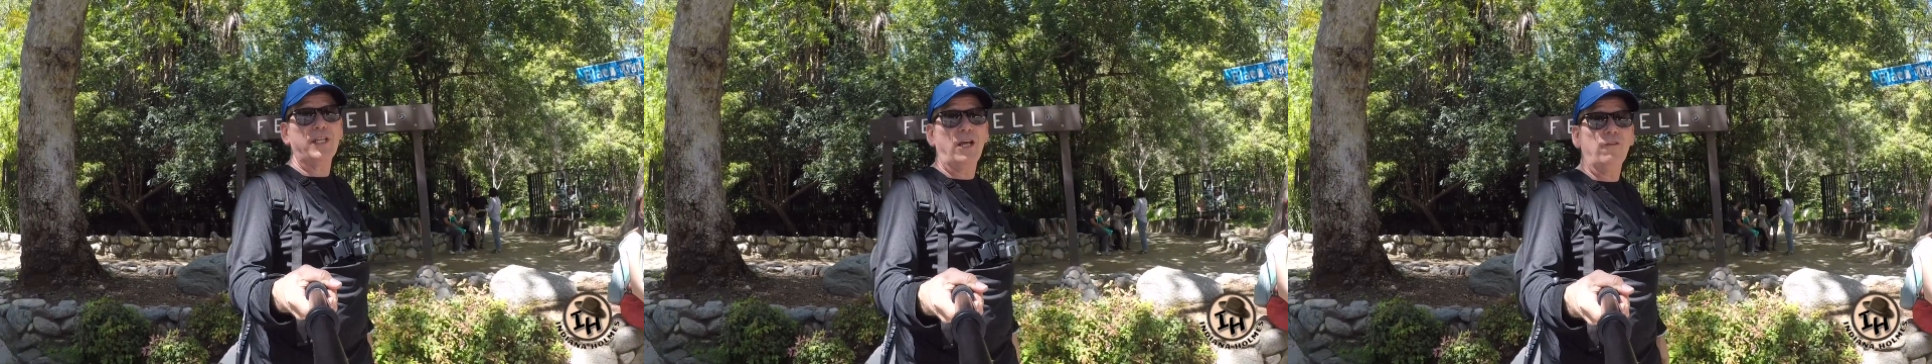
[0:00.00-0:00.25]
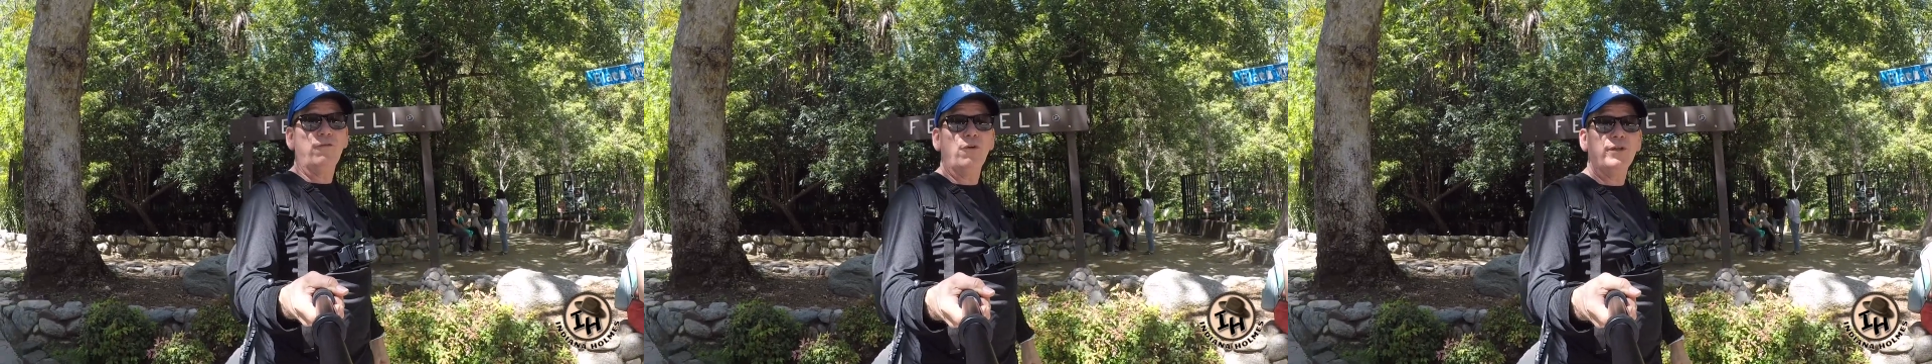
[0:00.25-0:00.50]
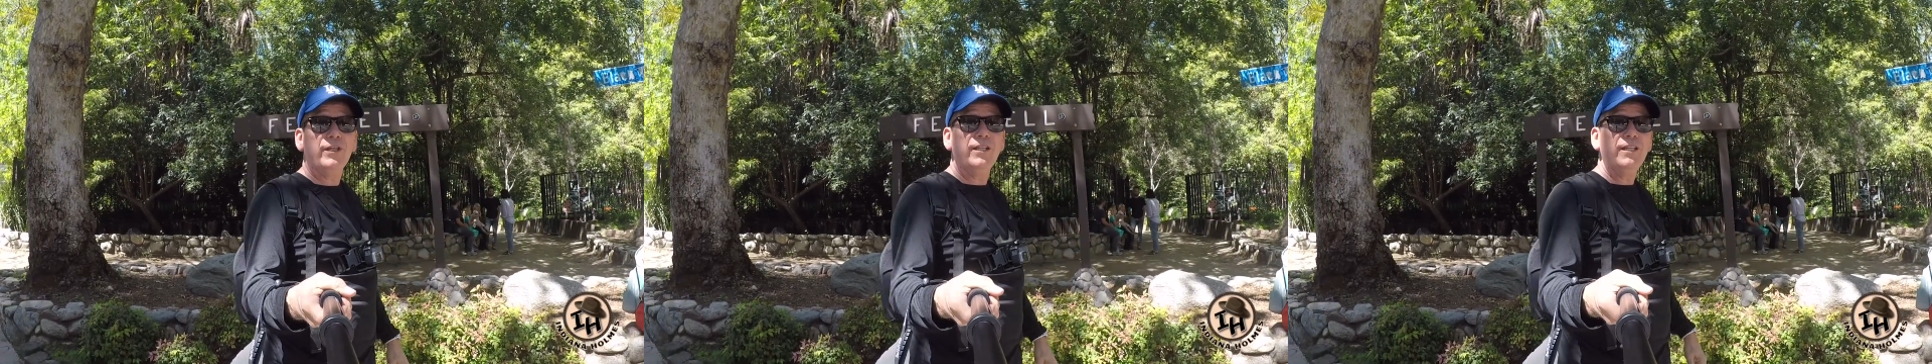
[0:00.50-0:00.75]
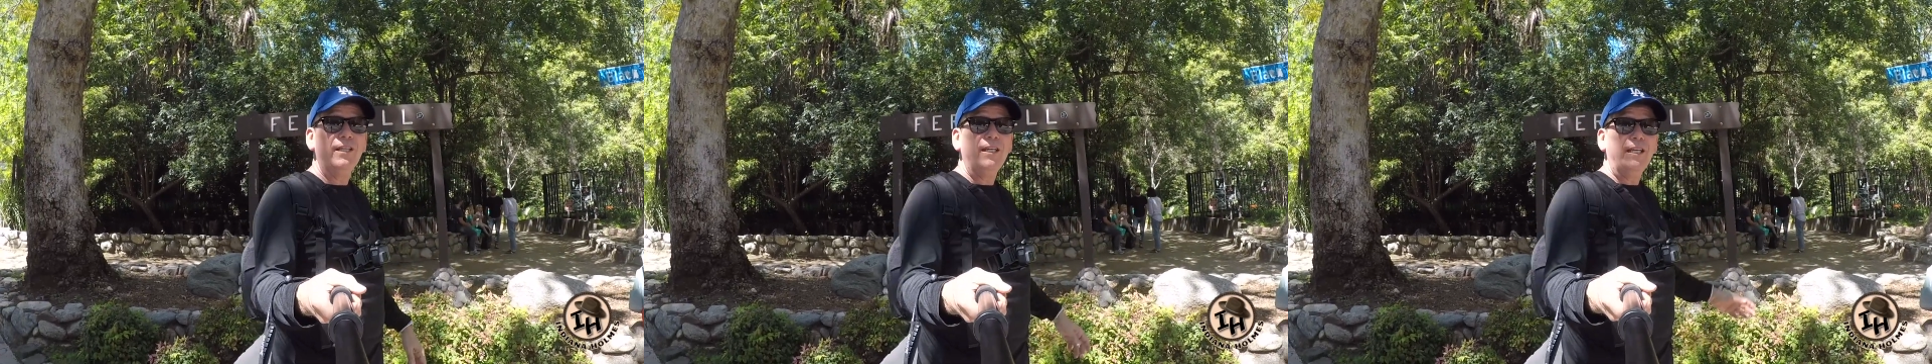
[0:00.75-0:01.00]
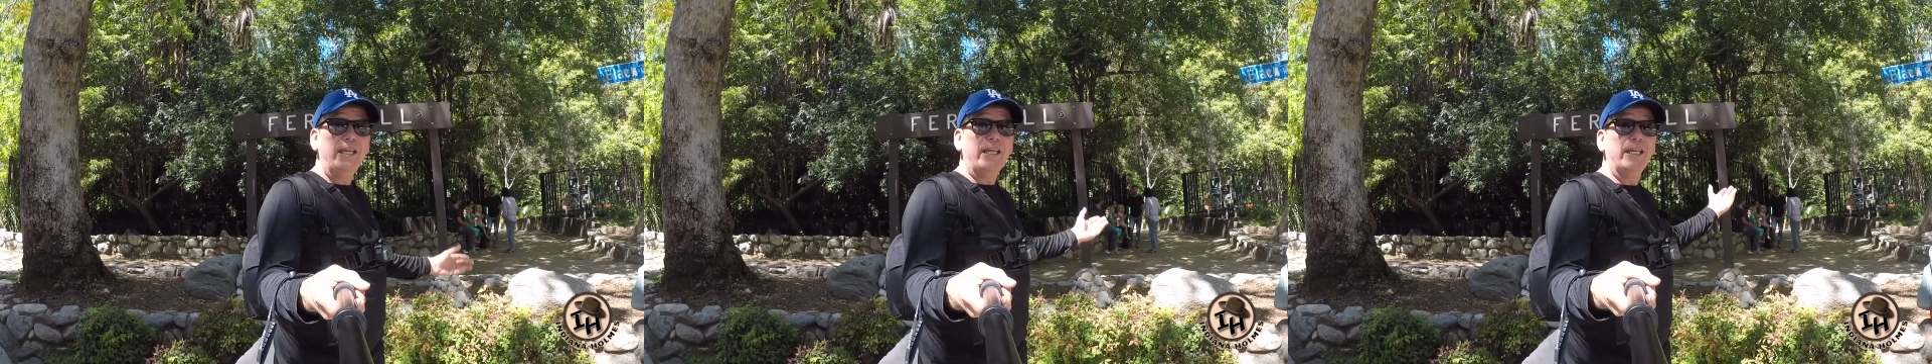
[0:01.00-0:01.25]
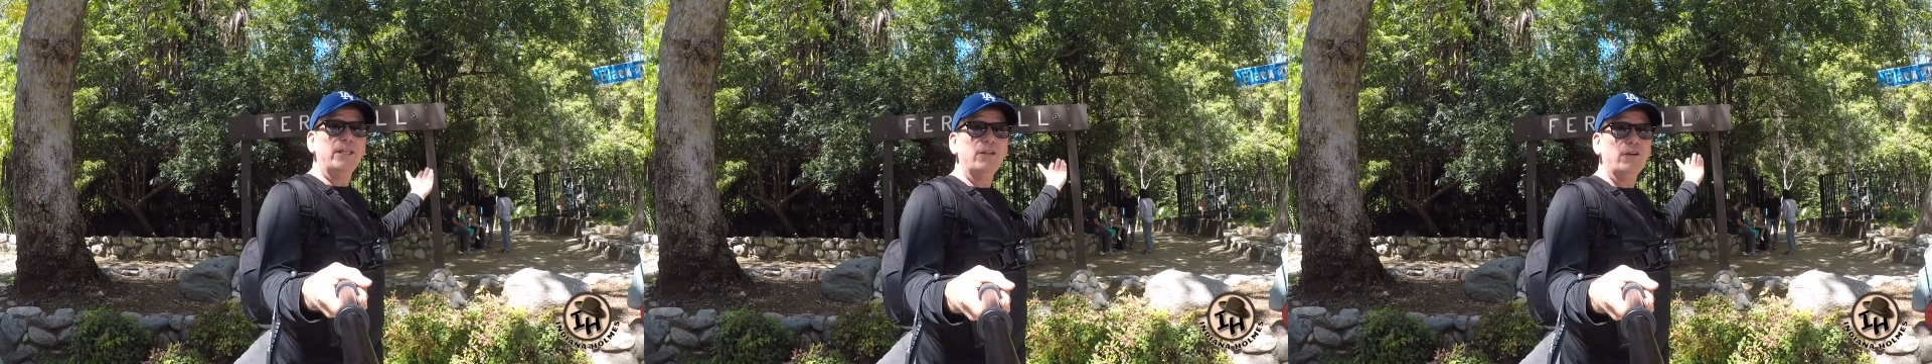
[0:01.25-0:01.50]
California,
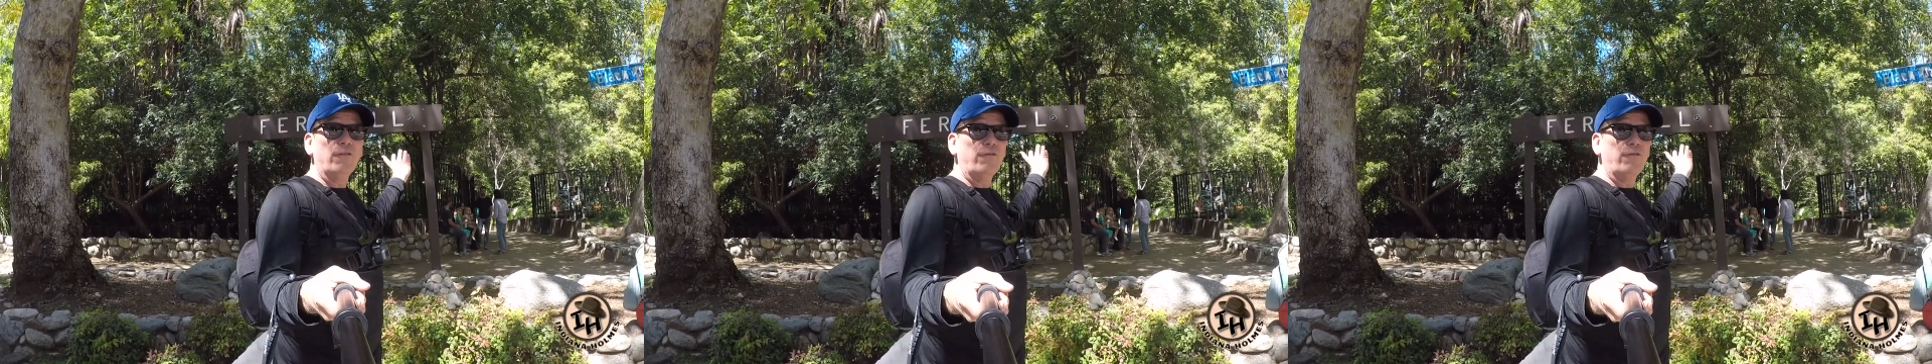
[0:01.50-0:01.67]
in